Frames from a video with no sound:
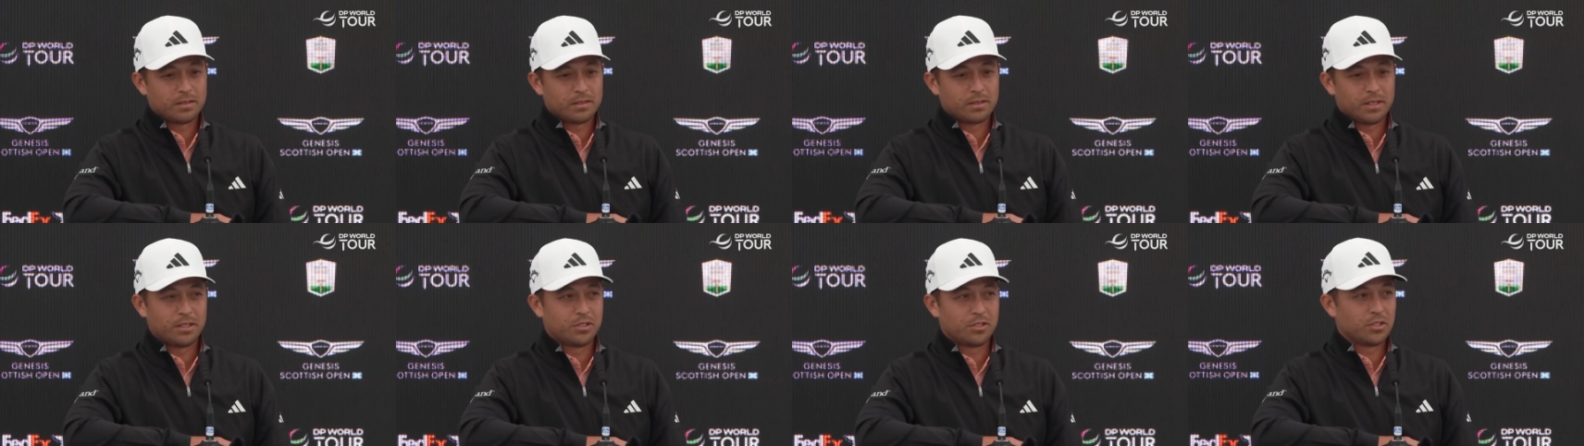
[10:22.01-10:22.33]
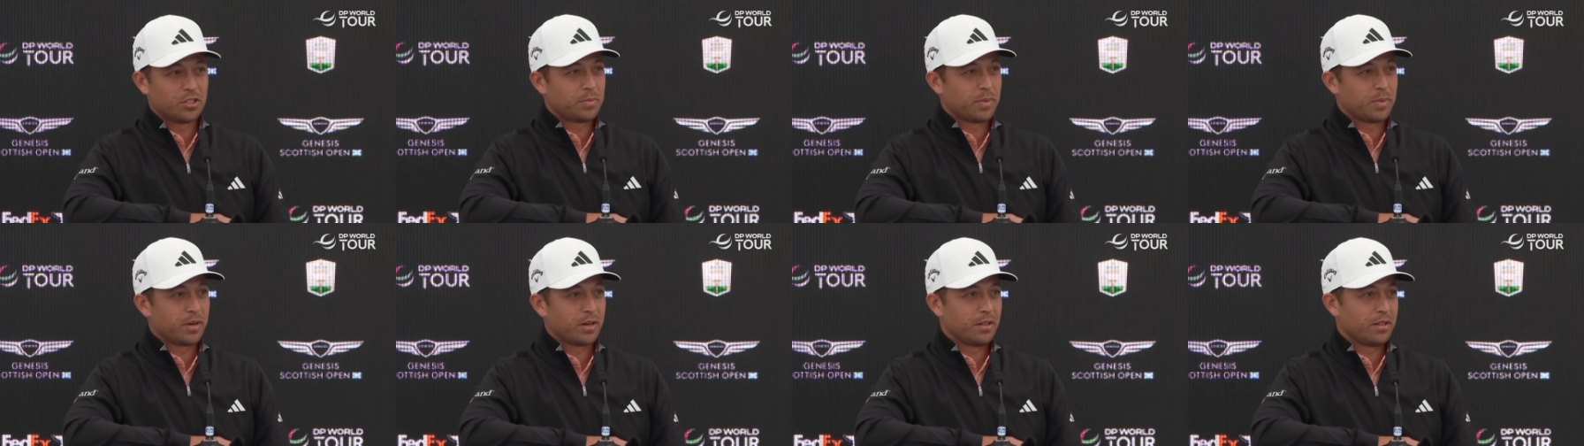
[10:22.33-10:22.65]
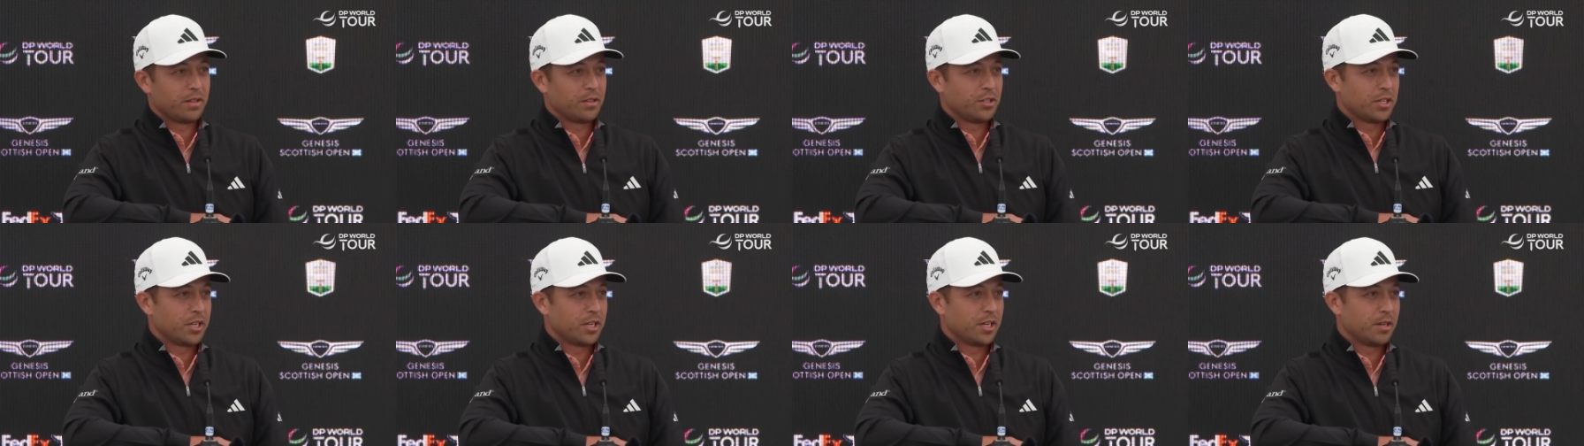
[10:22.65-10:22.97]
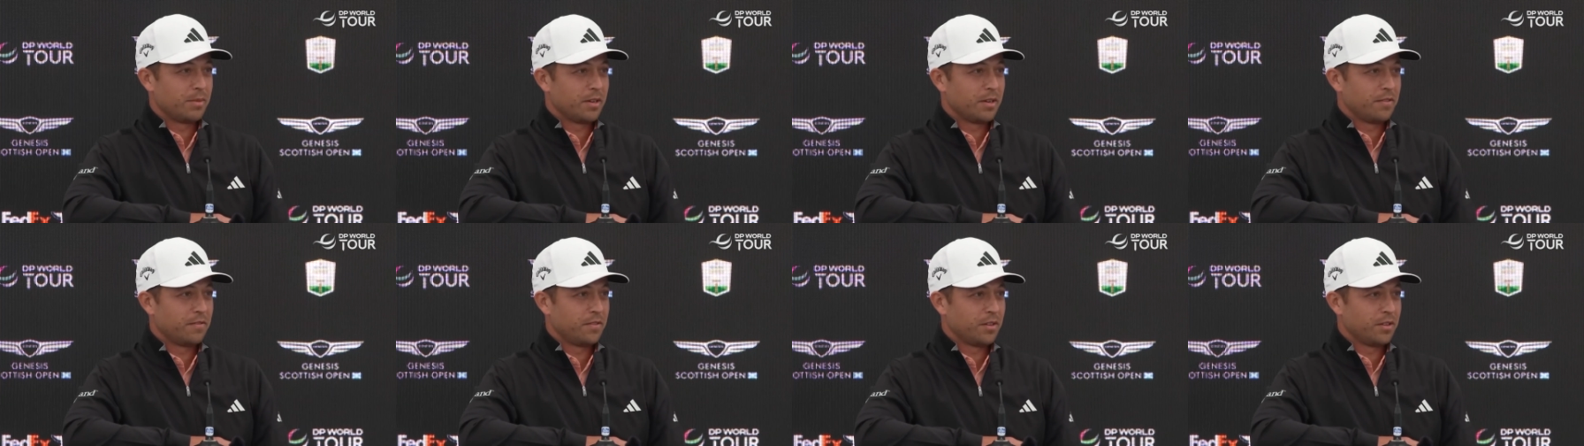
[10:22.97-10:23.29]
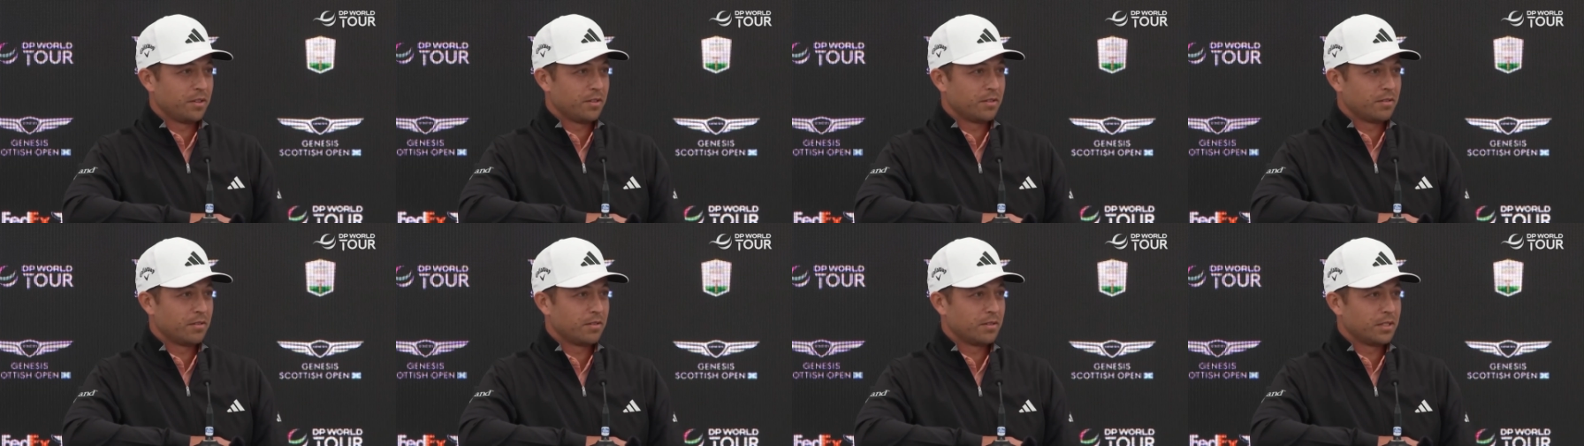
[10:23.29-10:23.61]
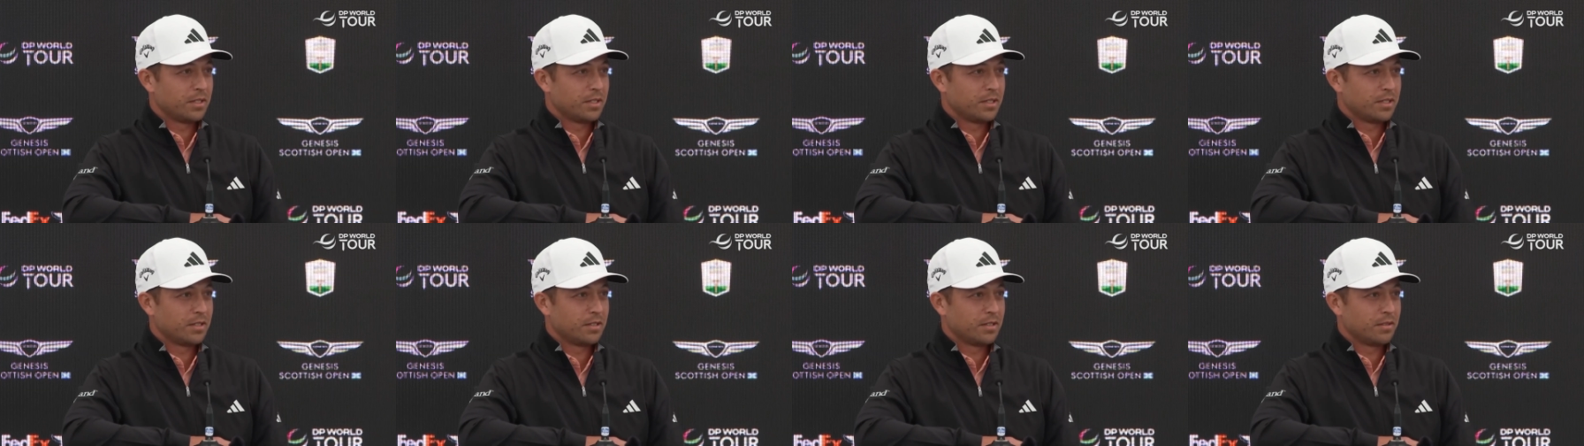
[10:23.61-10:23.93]
it's just part of the job. I feel
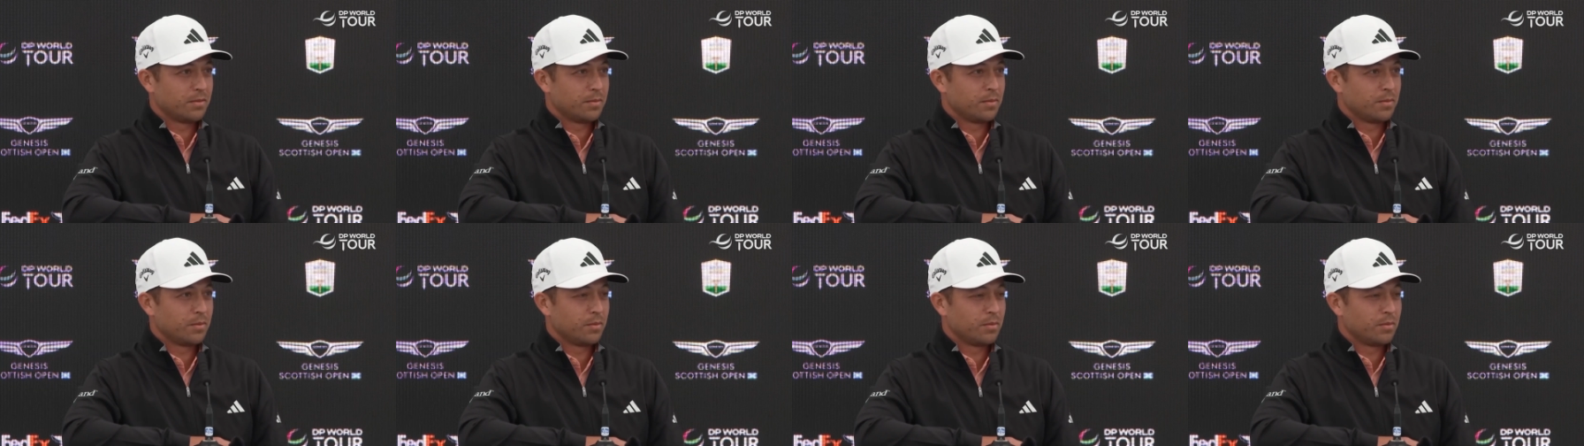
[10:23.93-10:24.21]
uh,